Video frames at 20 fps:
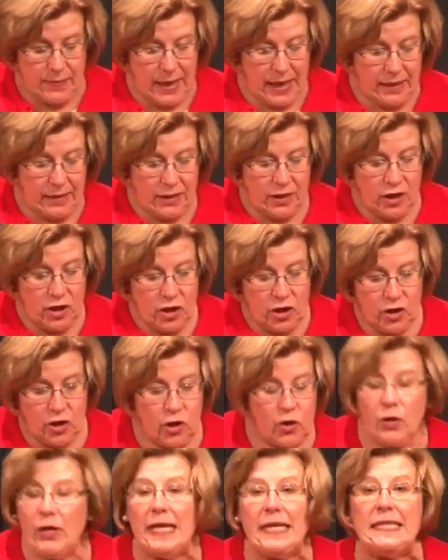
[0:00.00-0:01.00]
Smith,
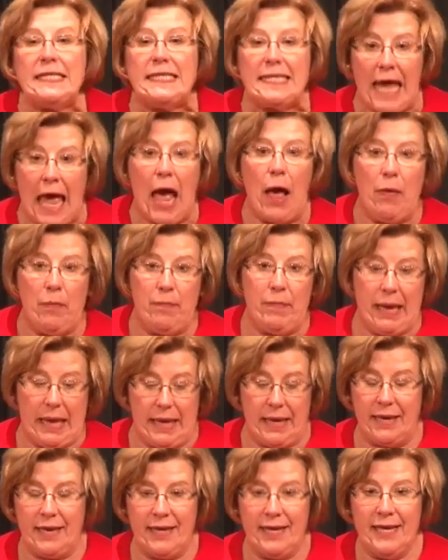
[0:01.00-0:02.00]
you didn't tell
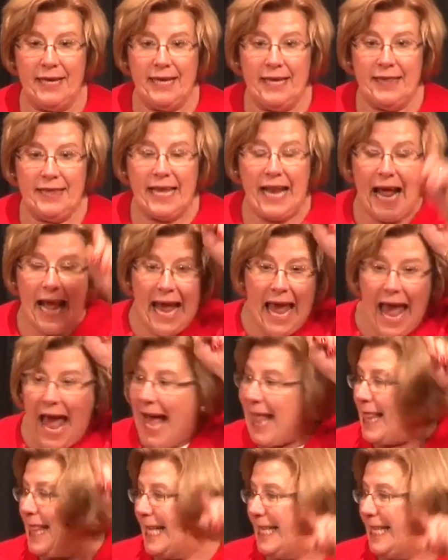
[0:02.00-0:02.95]
me that I had